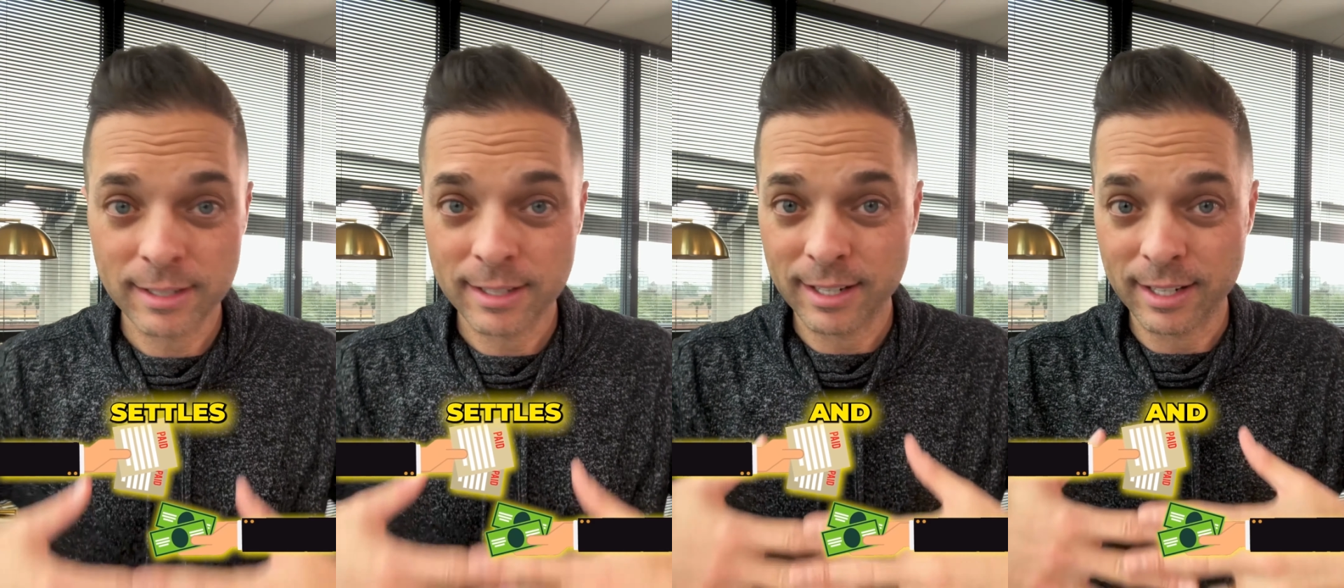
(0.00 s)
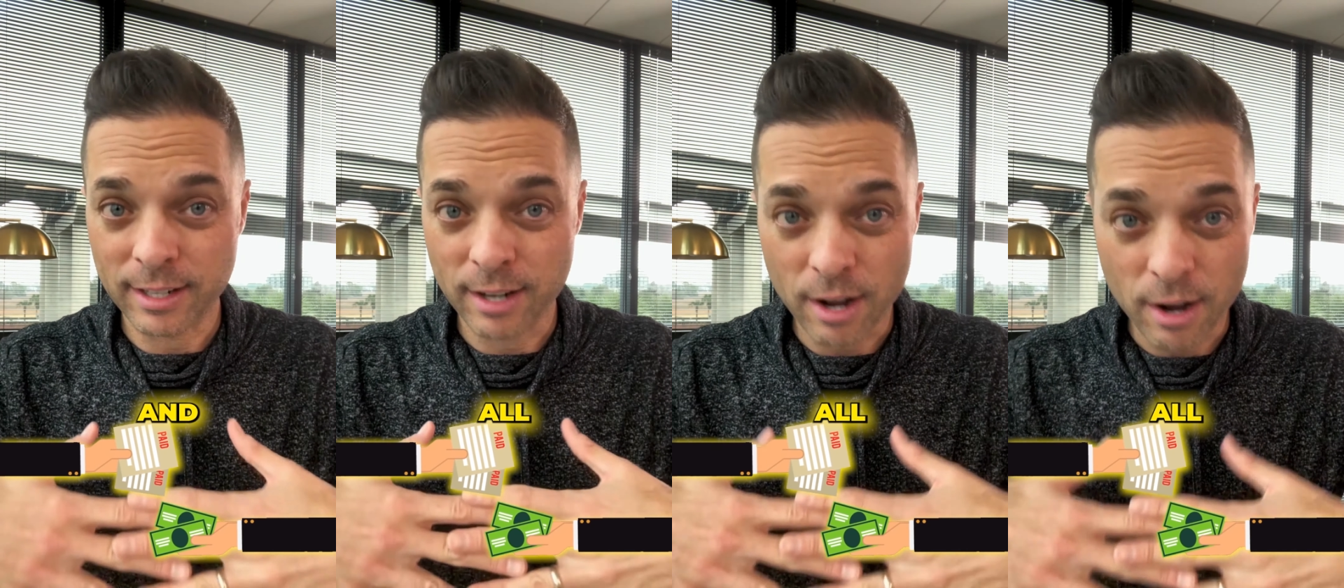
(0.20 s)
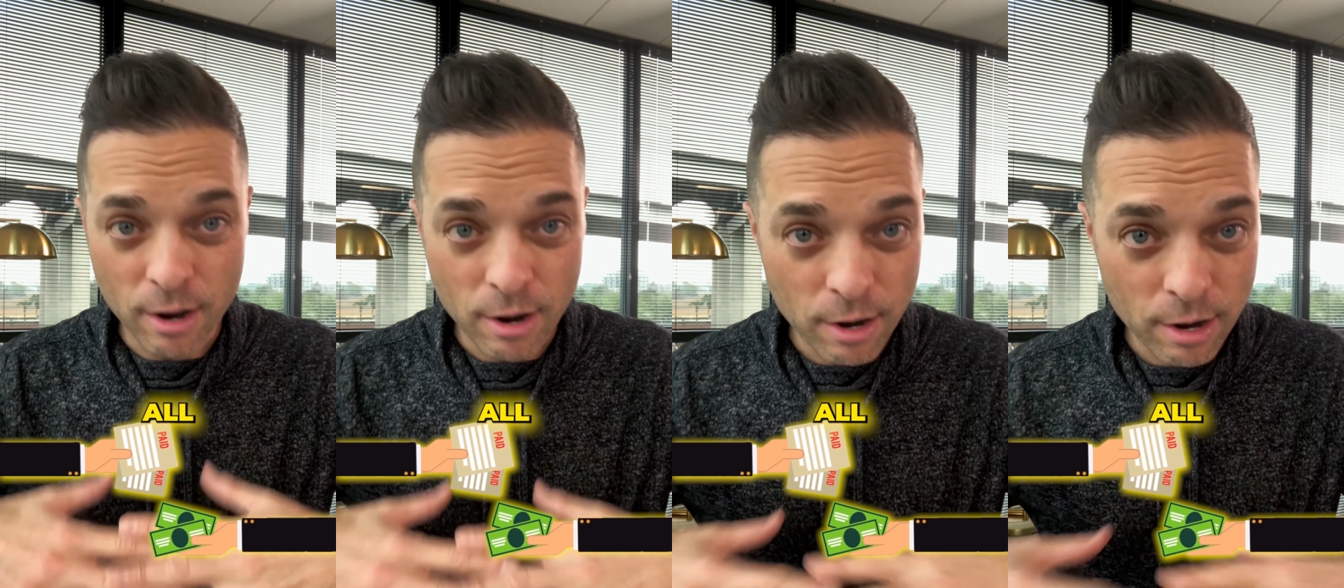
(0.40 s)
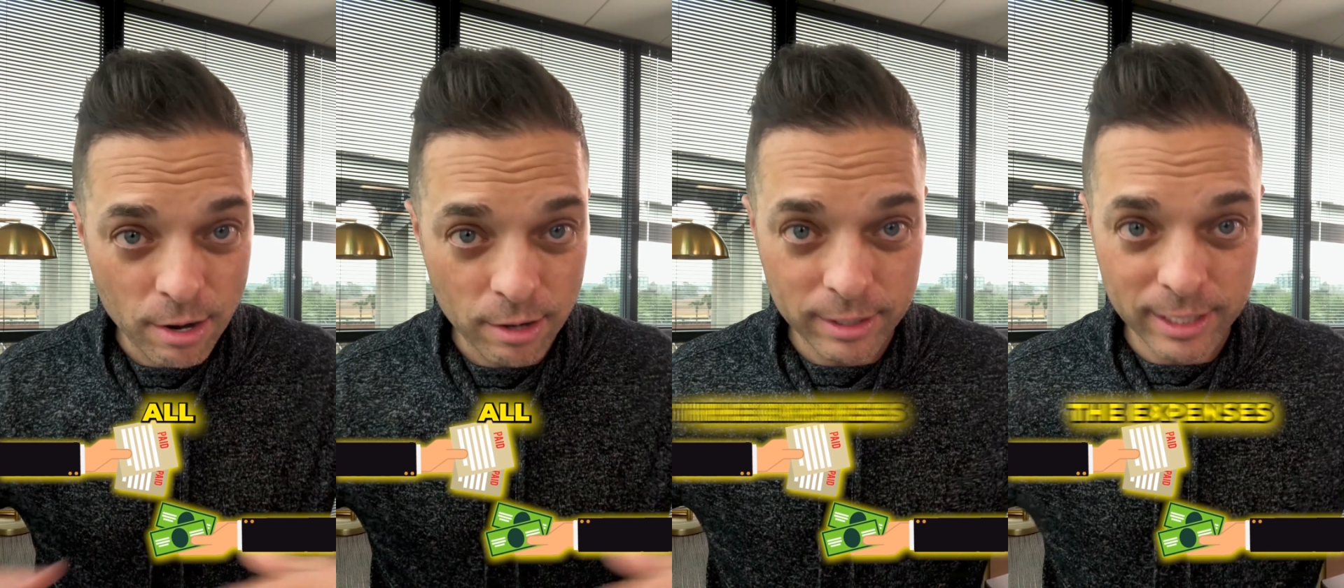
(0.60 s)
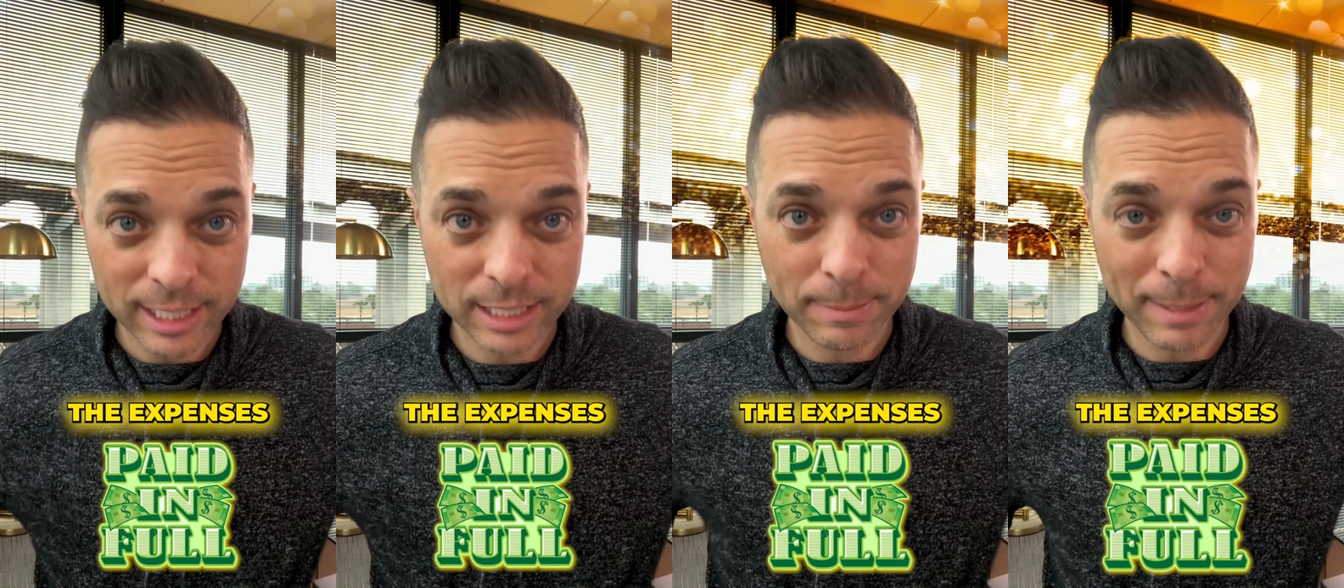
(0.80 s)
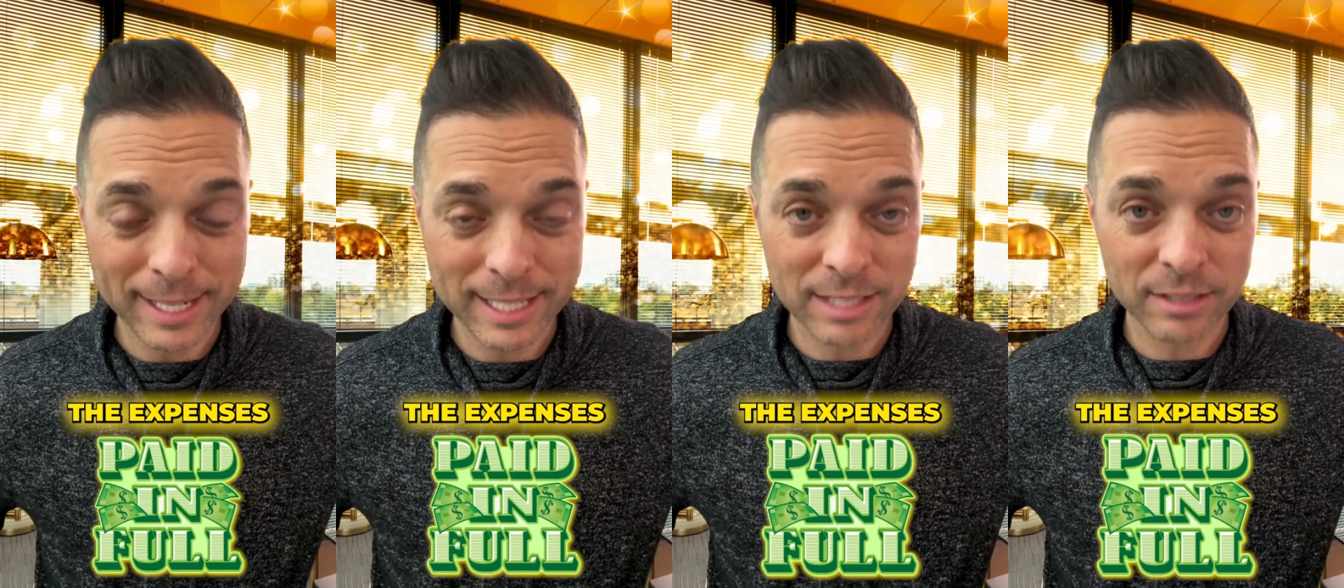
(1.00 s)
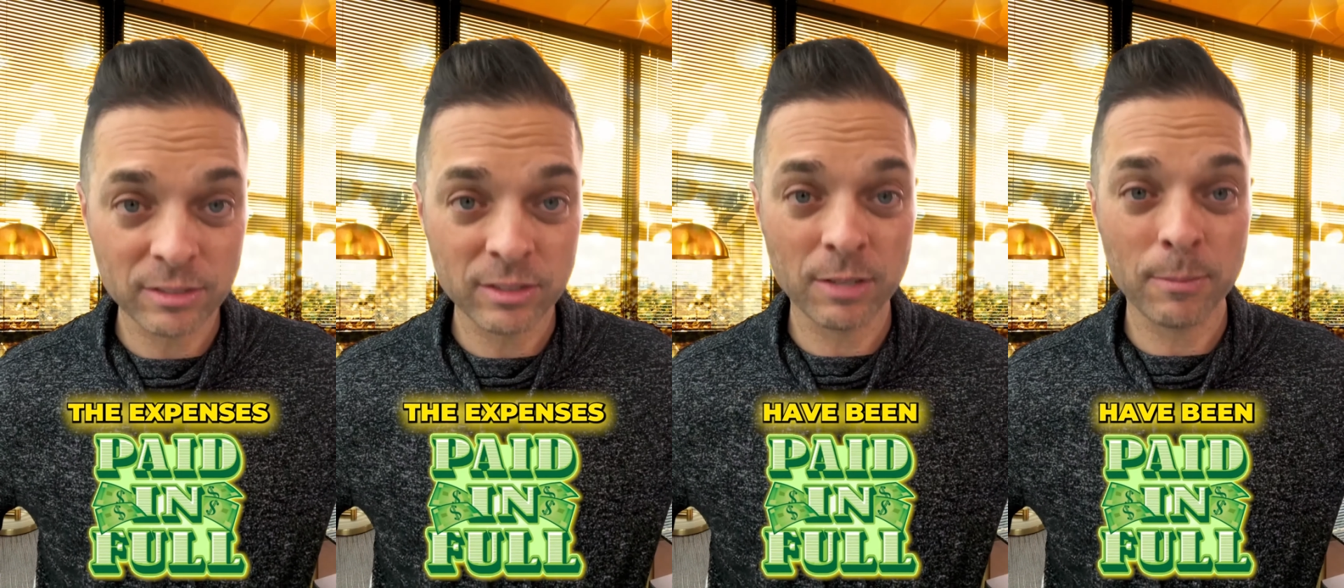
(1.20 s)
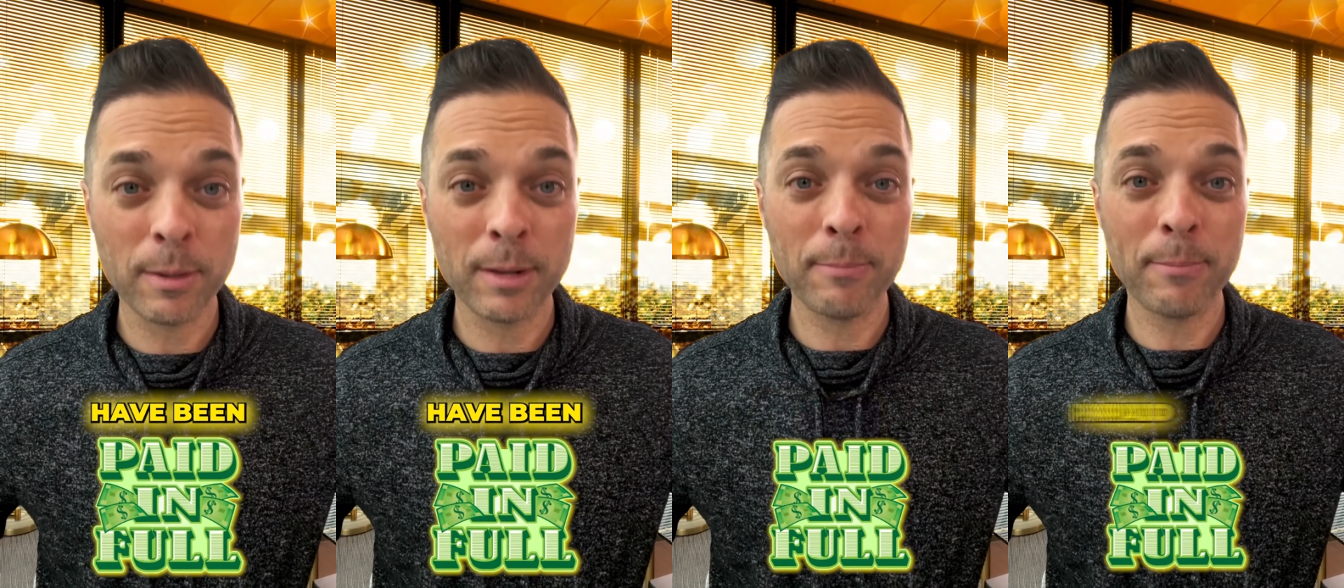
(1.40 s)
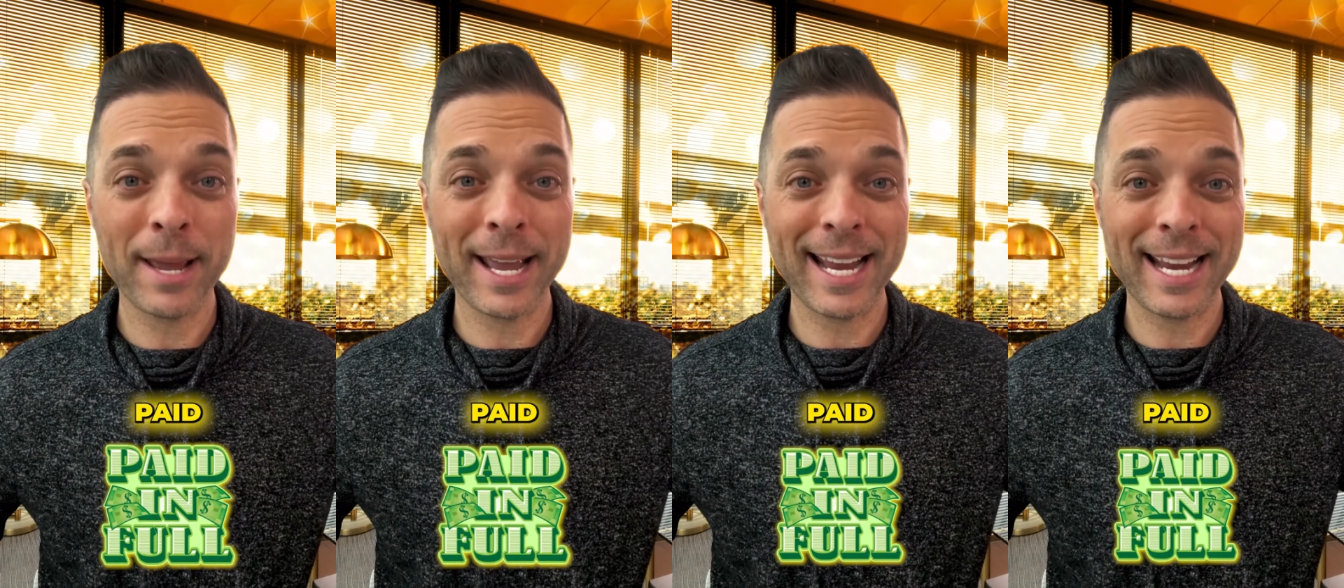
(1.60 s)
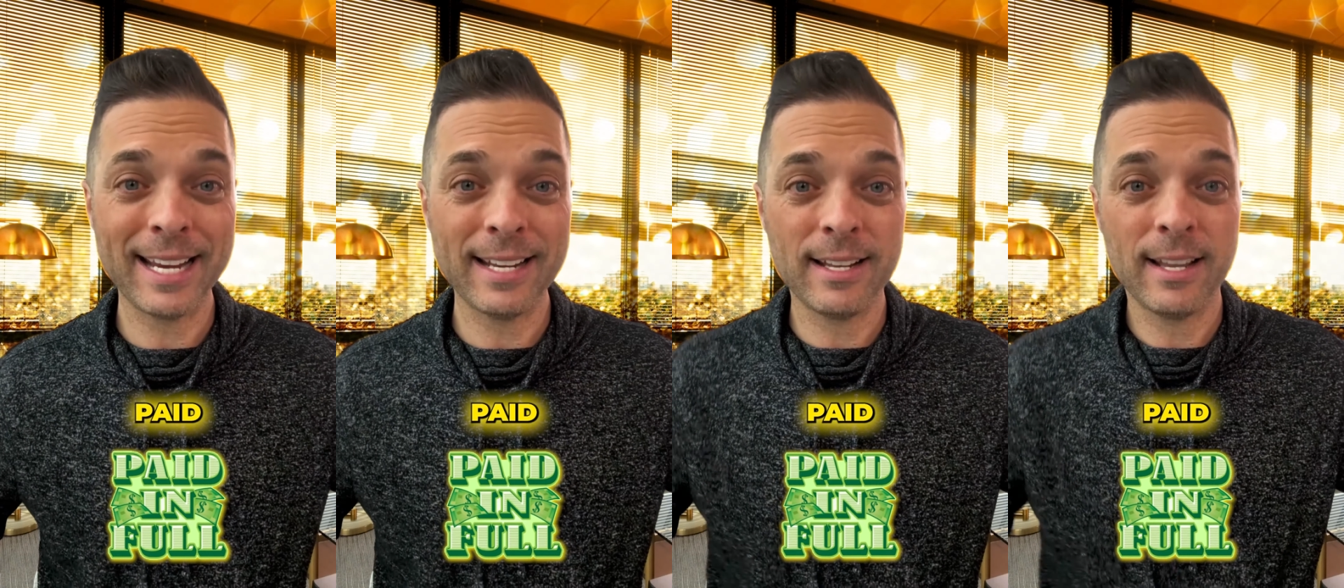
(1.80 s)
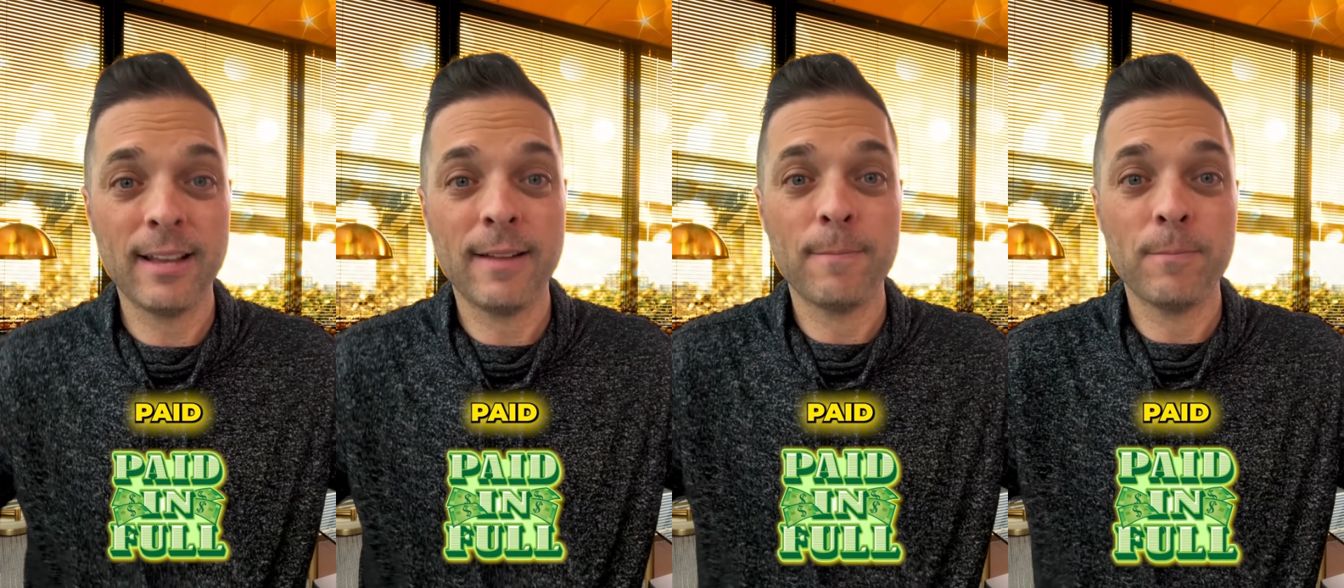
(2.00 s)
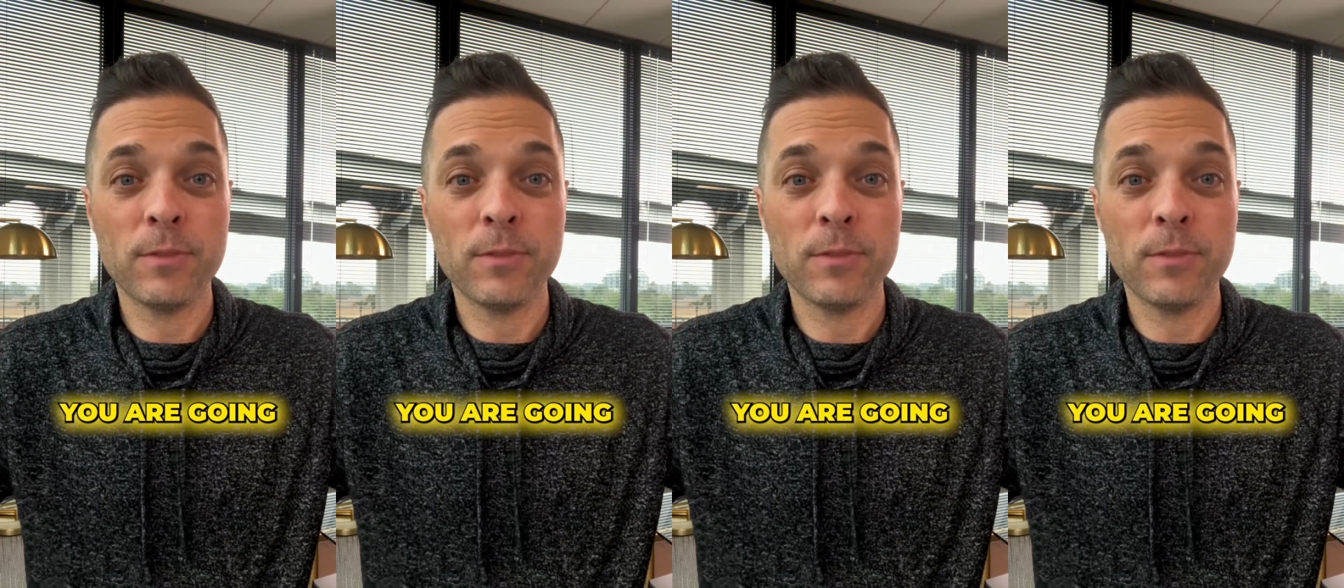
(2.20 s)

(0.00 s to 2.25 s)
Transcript: and all the expenses have been paid,